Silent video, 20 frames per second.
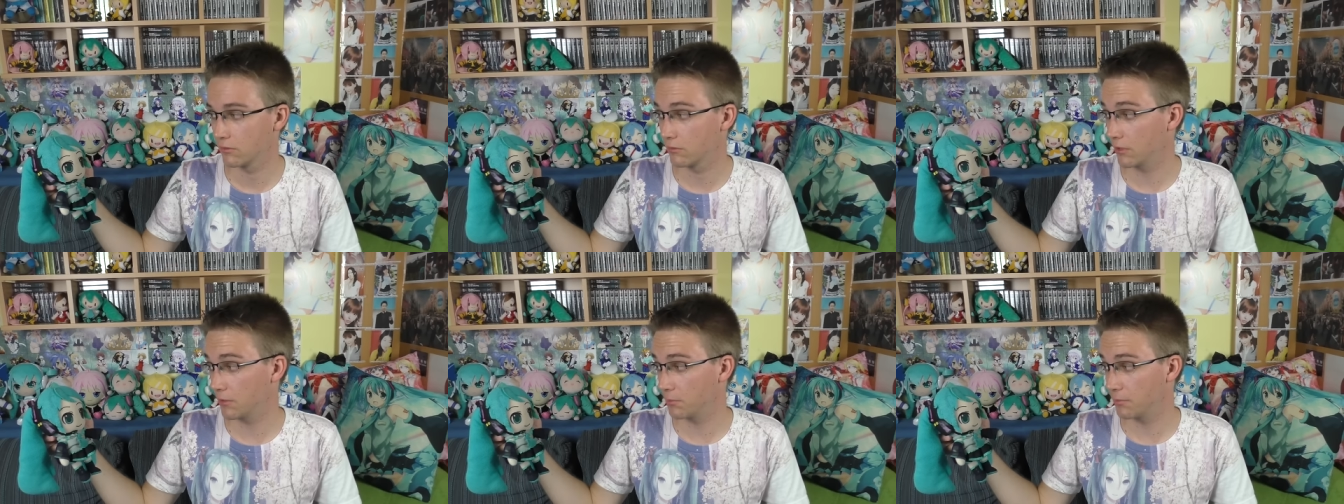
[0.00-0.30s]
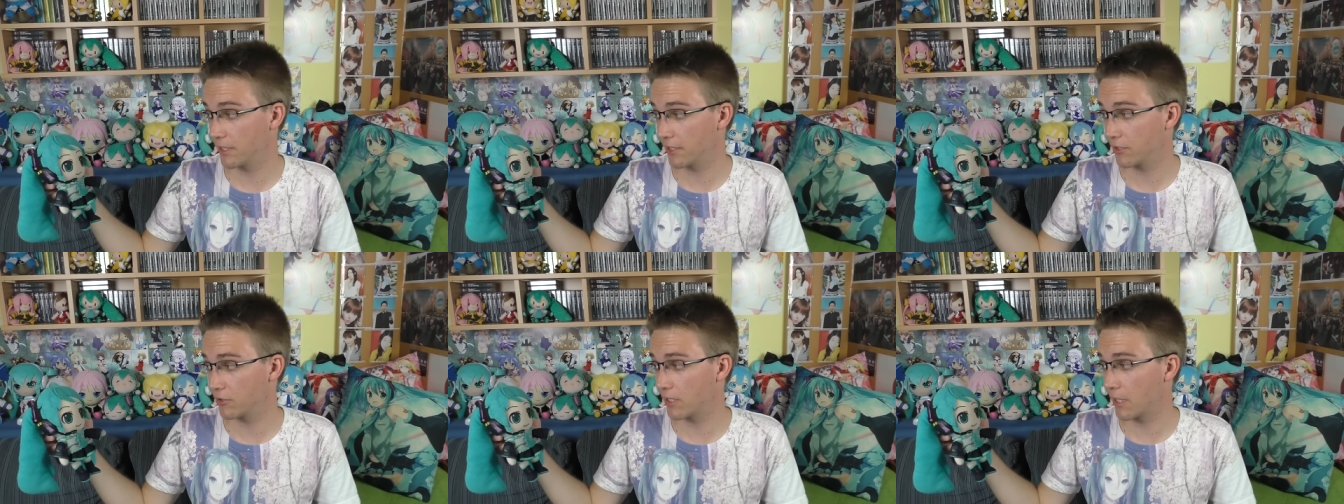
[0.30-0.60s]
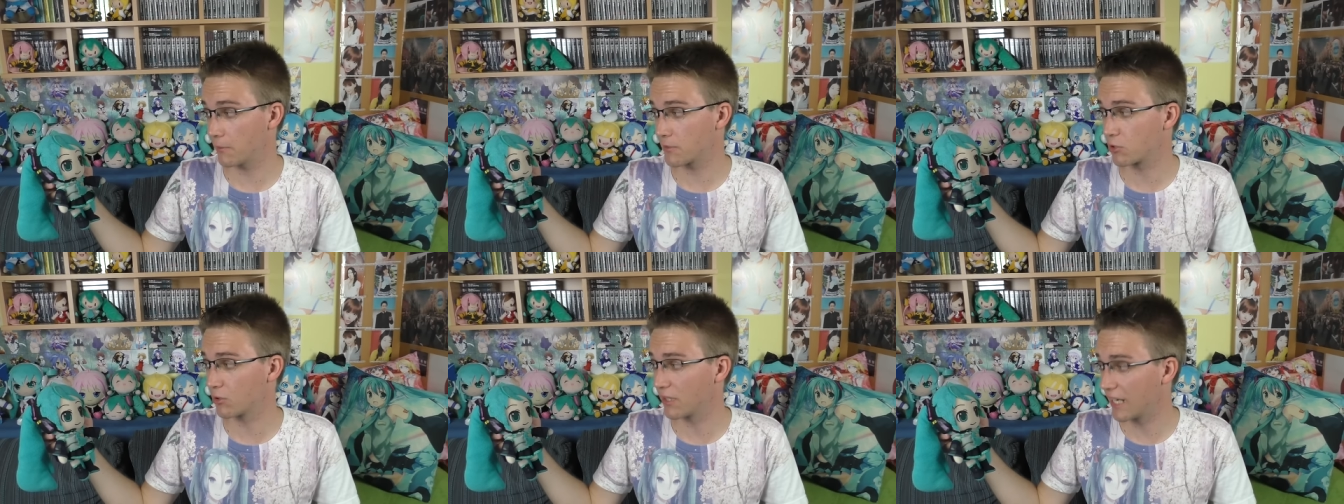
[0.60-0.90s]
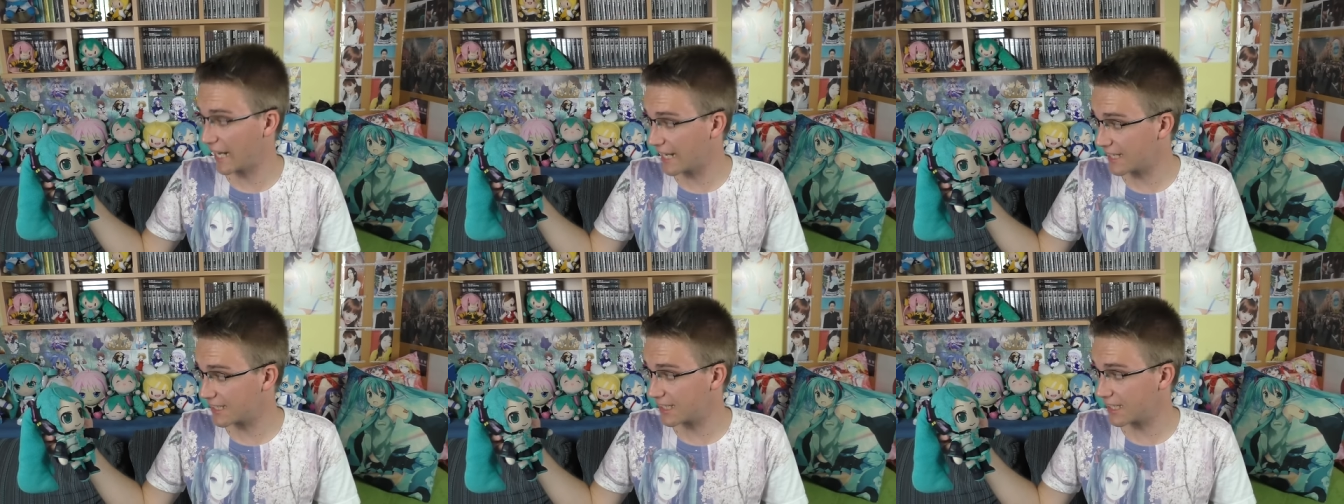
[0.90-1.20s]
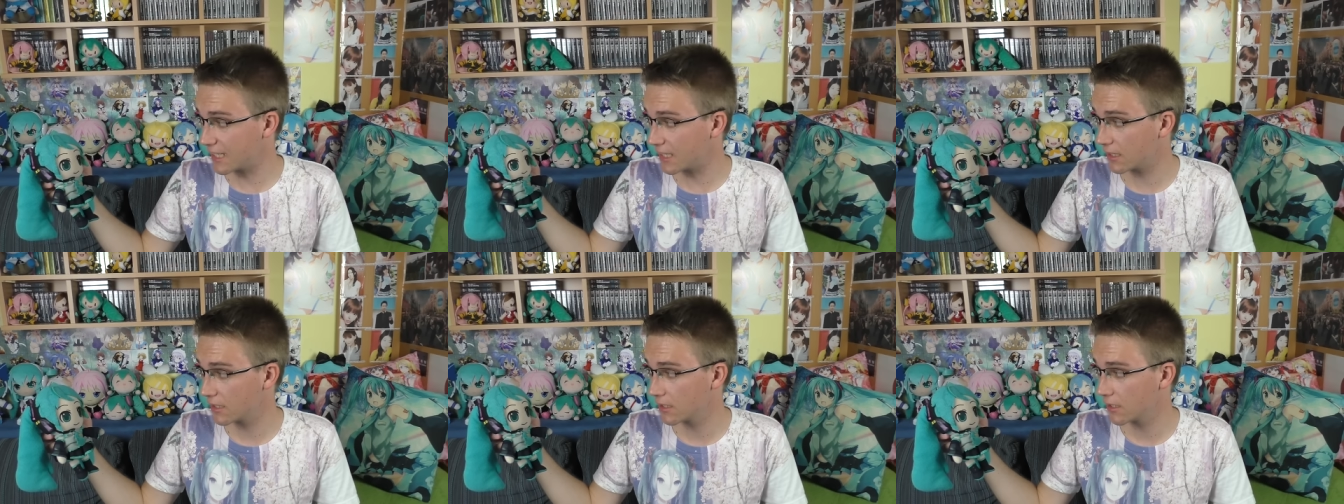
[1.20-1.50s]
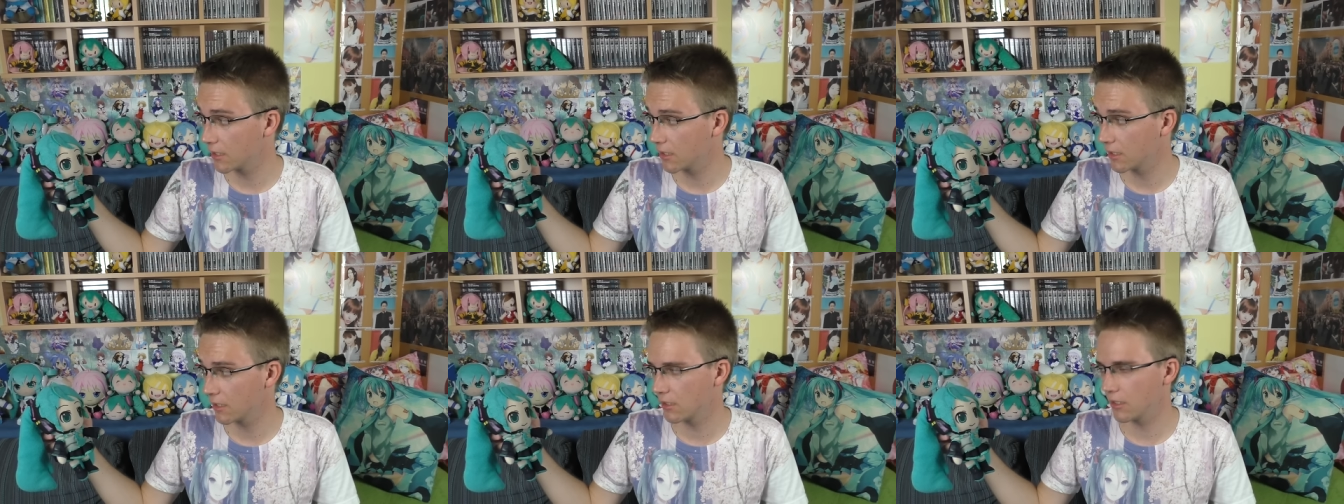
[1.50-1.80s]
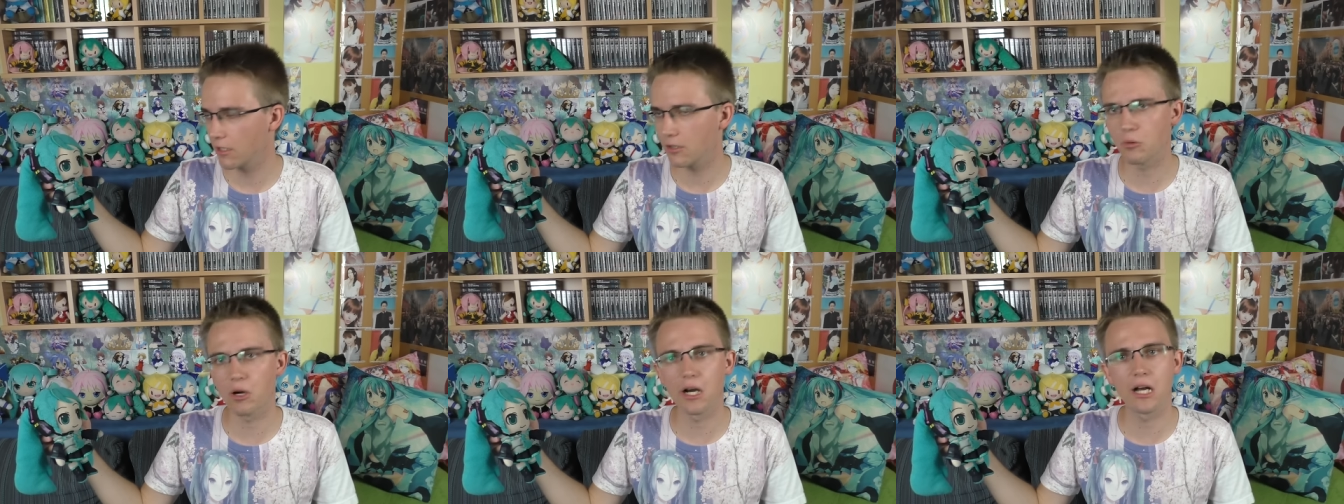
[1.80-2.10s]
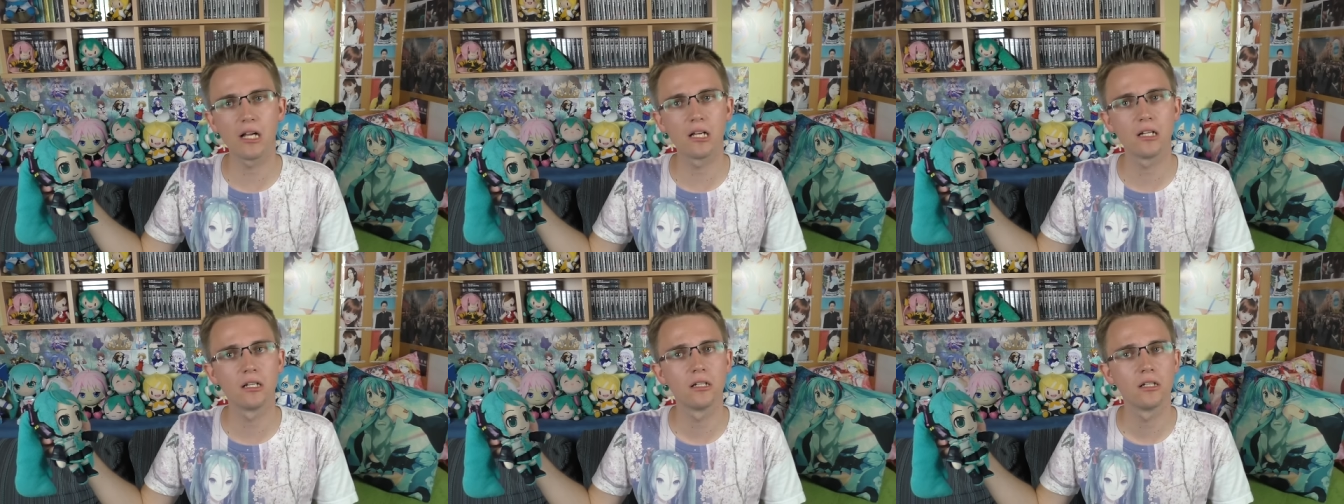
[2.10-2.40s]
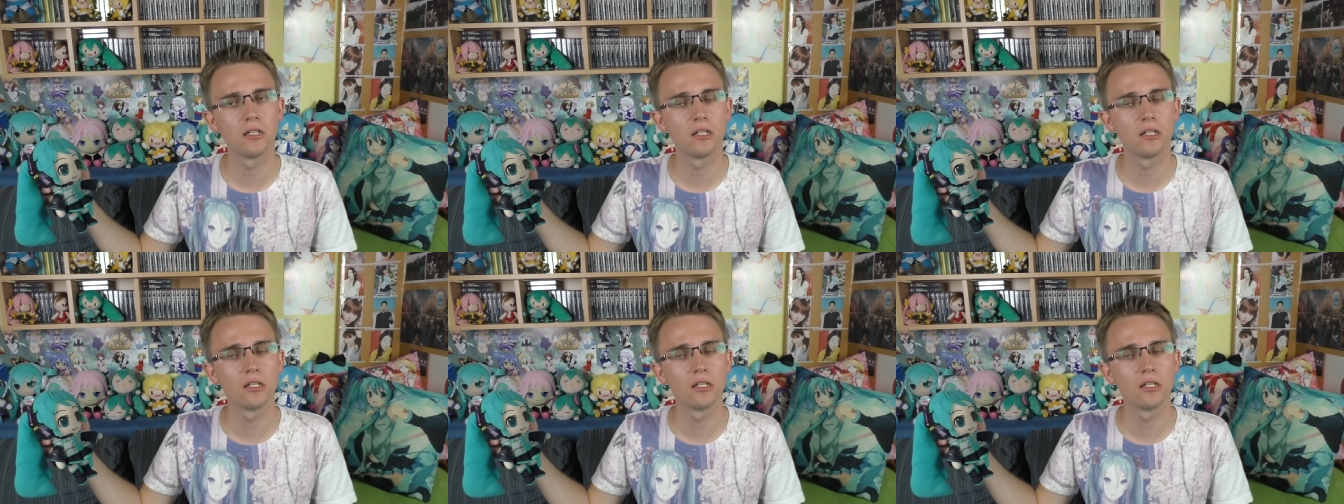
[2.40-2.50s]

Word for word: What Miku, I'm too lazy? Oh well,